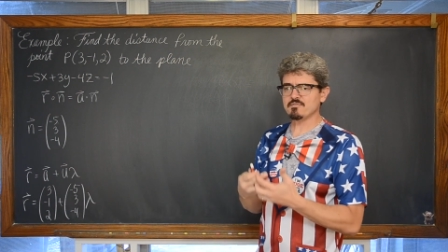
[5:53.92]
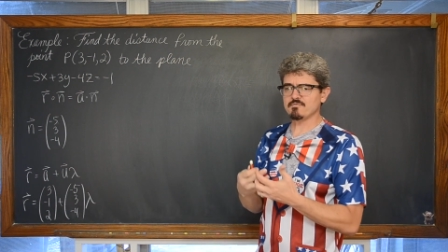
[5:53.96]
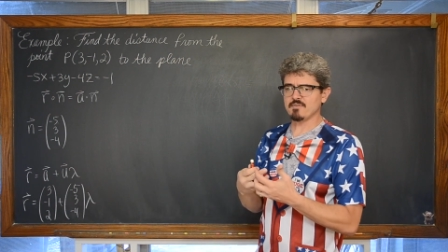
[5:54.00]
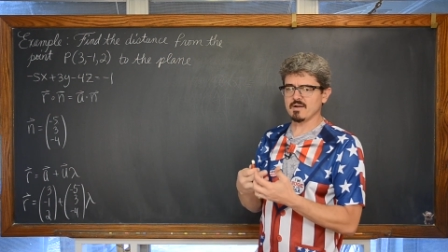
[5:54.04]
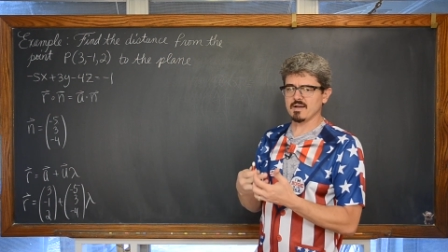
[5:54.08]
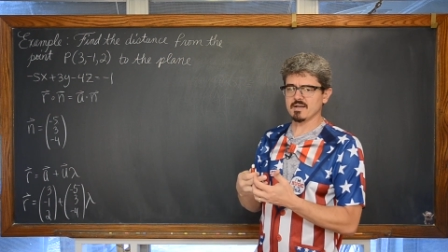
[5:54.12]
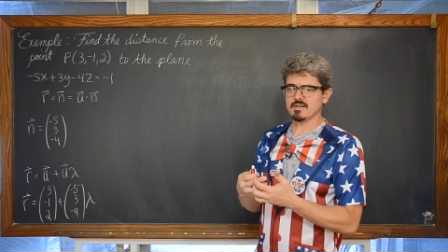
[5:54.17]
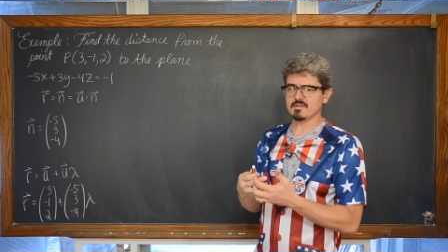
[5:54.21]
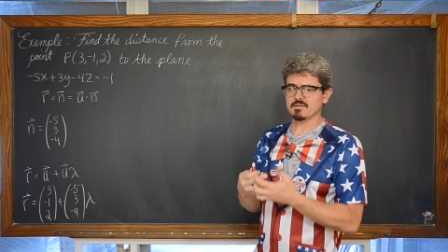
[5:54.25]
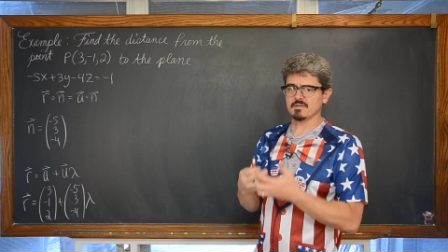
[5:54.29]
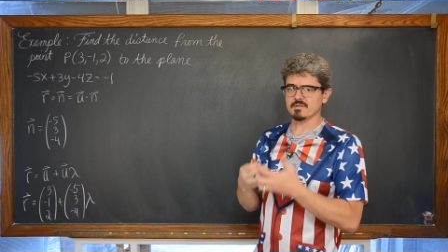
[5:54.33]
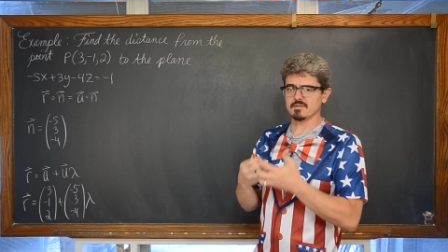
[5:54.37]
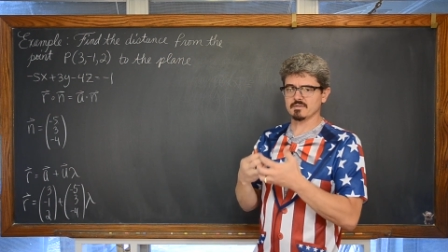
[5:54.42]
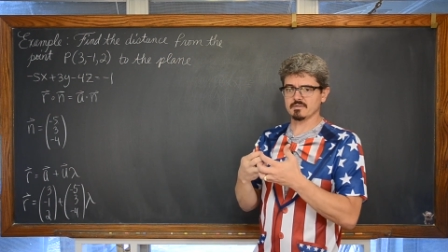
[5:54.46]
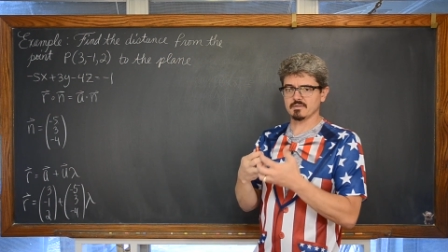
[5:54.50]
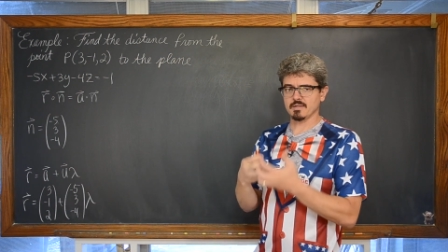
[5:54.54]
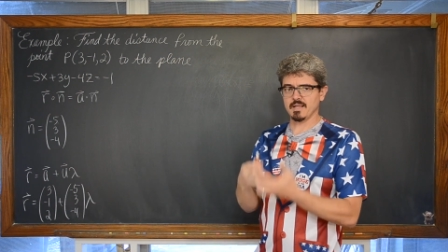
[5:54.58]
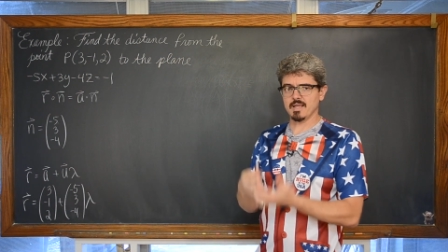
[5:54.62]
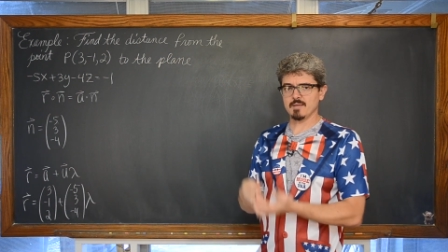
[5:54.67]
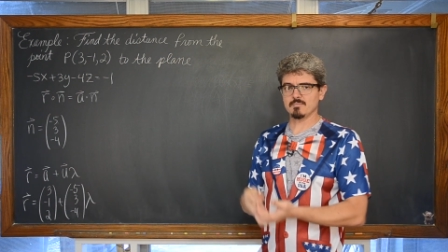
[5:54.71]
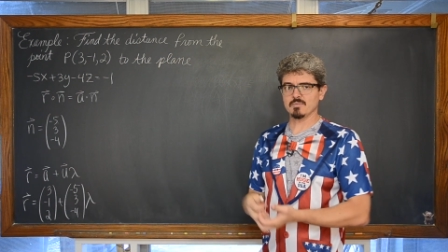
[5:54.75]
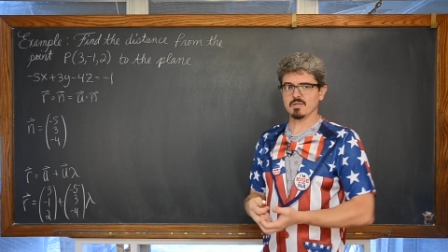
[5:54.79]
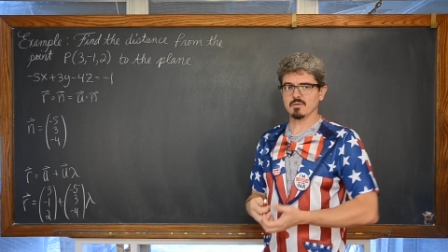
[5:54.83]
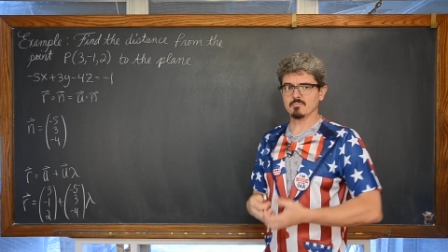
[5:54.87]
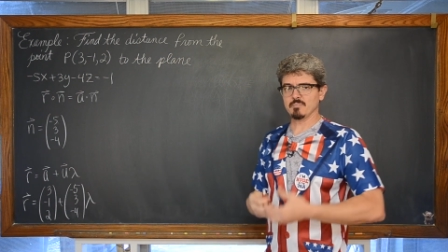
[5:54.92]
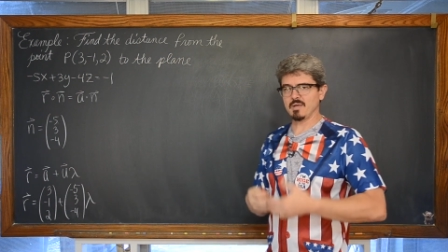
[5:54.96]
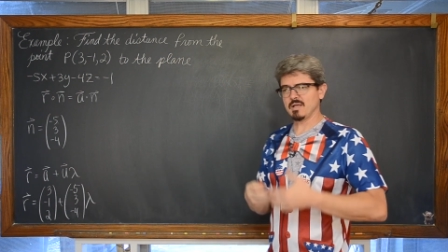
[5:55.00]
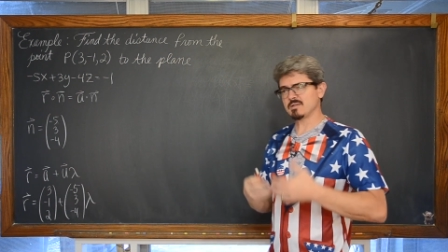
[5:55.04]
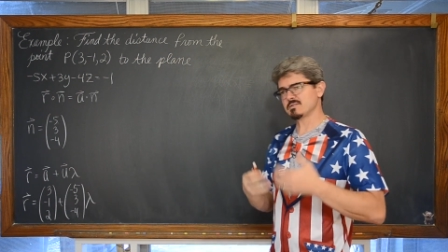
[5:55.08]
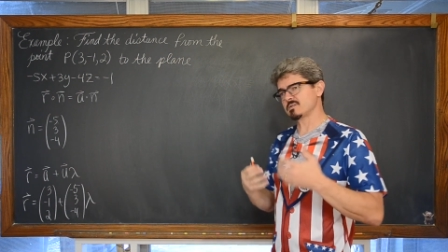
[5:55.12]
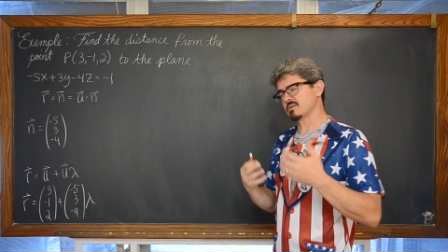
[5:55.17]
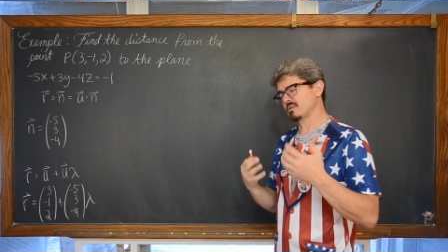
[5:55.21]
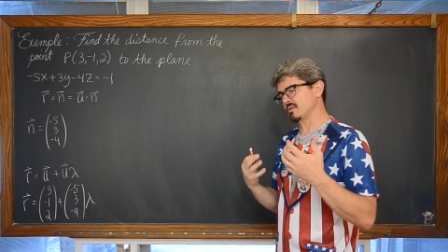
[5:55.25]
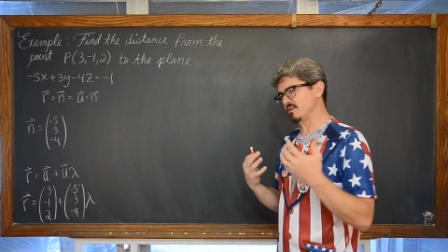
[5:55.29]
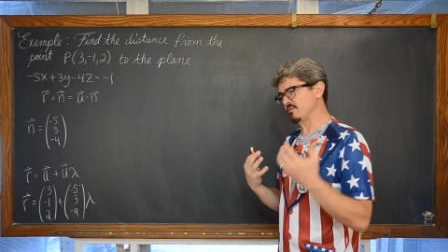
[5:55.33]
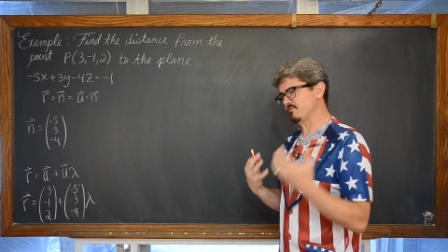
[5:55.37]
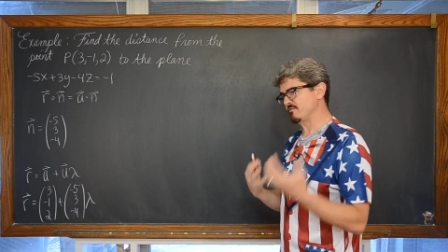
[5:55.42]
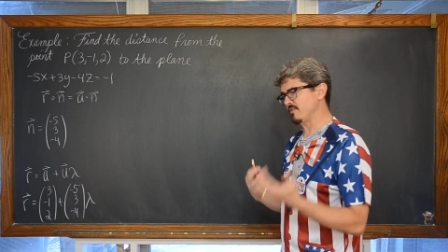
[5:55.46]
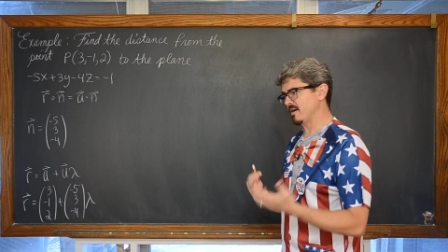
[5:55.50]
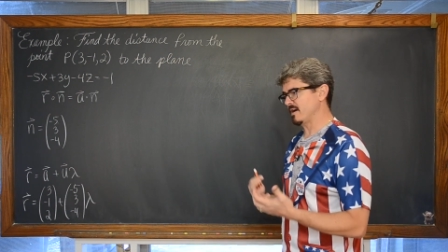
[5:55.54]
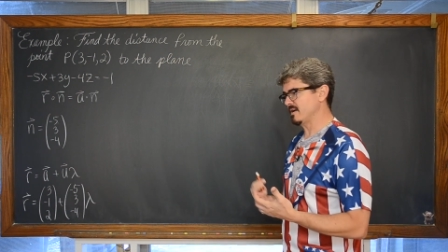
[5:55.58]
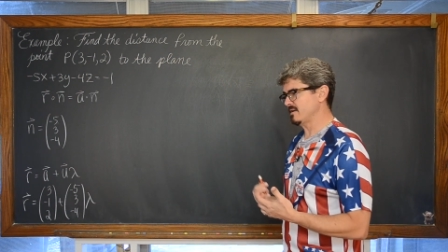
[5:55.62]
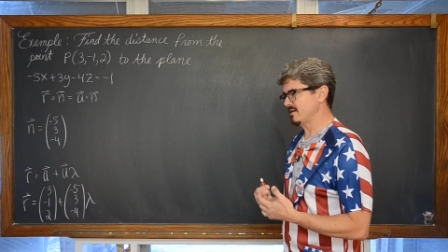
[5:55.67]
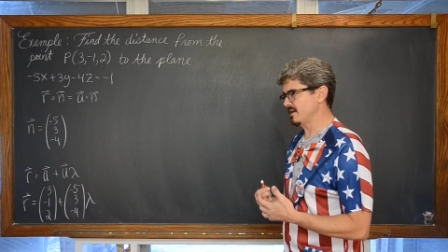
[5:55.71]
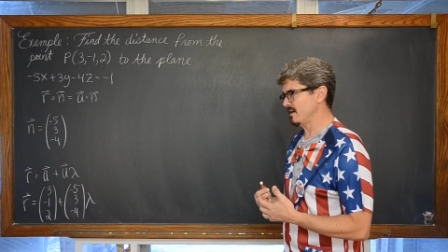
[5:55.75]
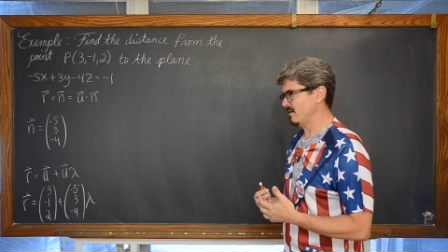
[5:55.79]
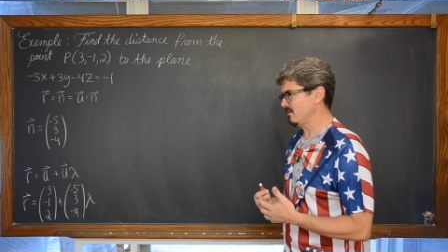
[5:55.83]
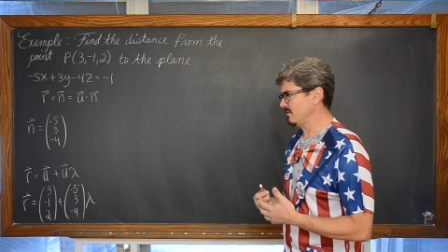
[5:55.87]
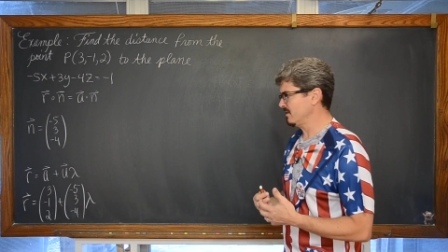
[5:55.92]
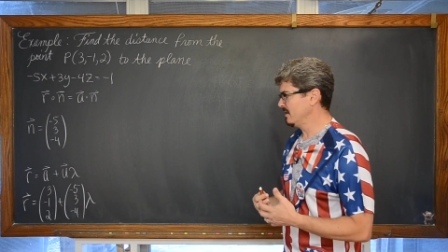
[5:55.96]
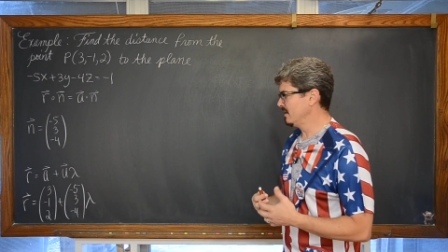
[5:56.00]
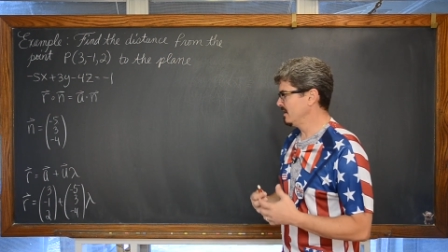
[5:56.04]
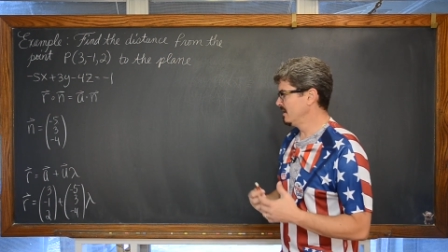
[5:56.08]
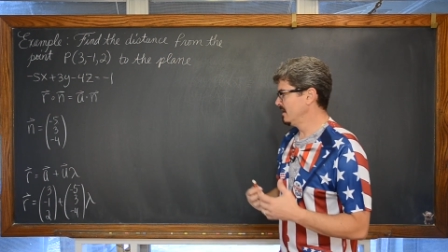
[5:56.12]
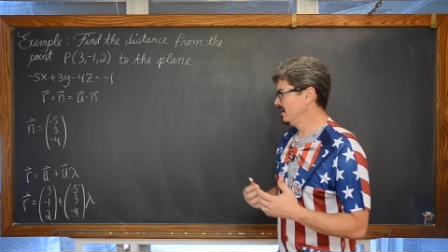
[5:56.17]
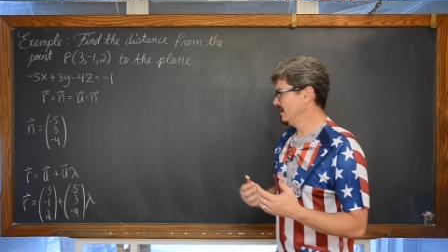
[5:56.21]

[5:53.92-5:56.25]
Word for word: find lambda, basically find out,